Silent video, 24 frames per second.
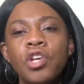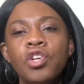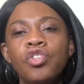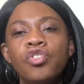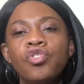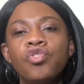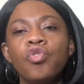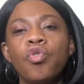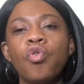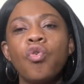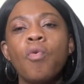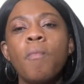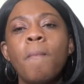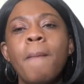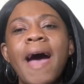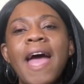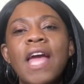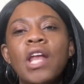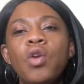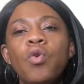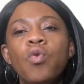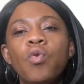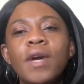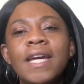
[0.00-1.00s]
So
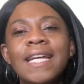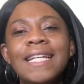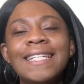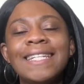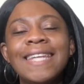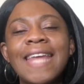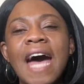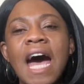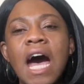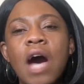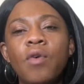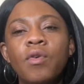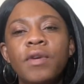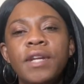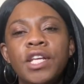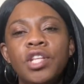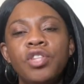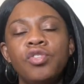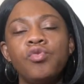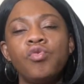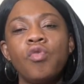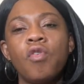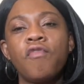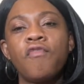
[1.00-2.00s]
by looking down
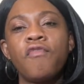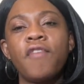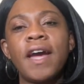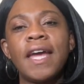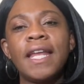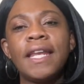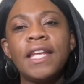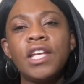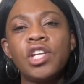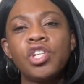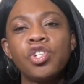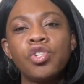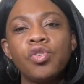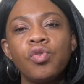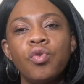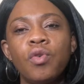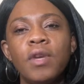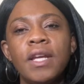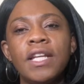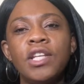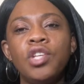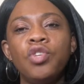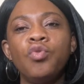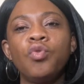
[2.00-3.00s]
into your financial,
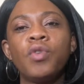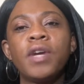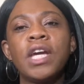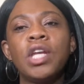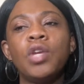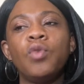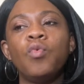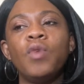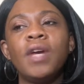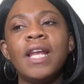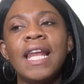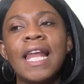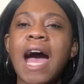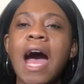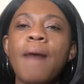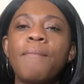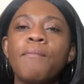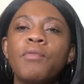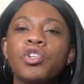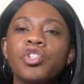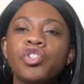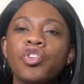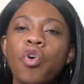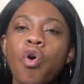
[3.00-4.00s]
and you can will how
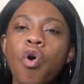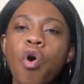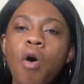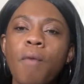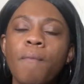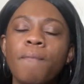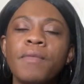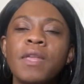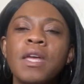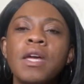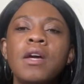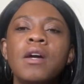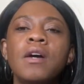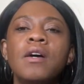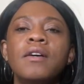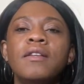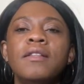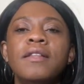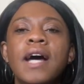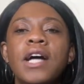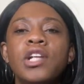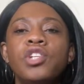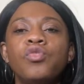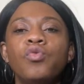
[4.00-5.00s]
much home
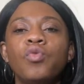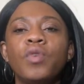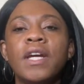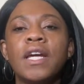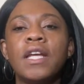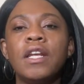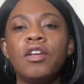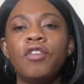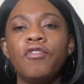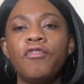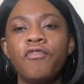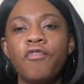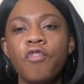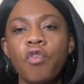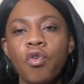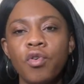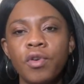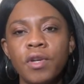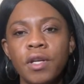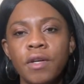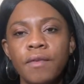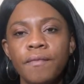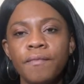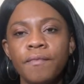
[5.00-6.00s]
that you can afford.